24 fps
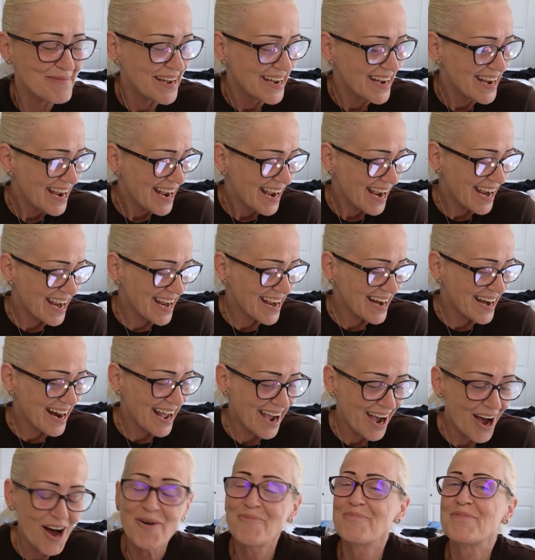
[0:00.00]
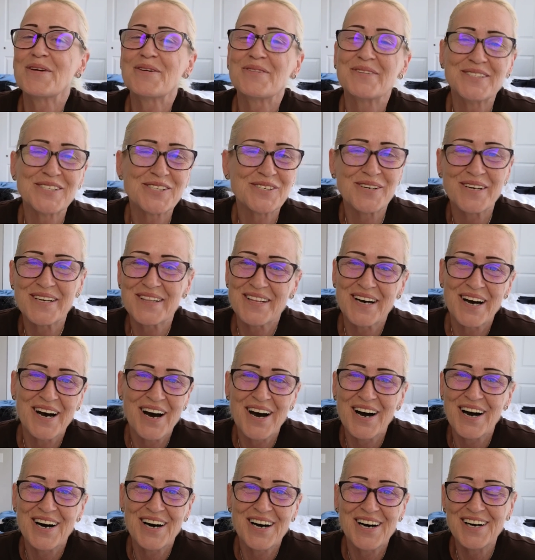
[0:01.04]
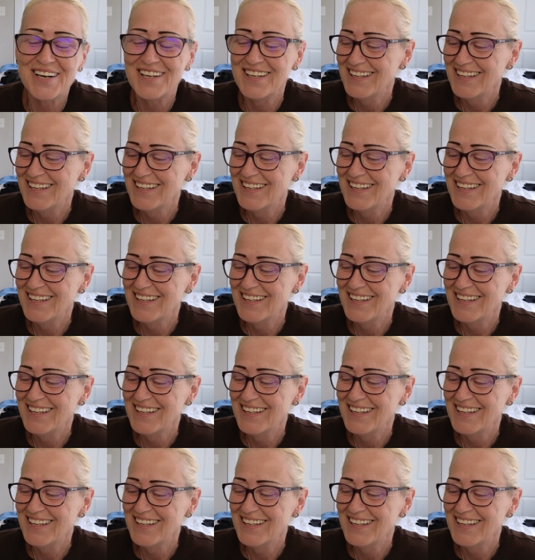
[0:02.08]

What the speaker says: And I hope you enjoyed the haul.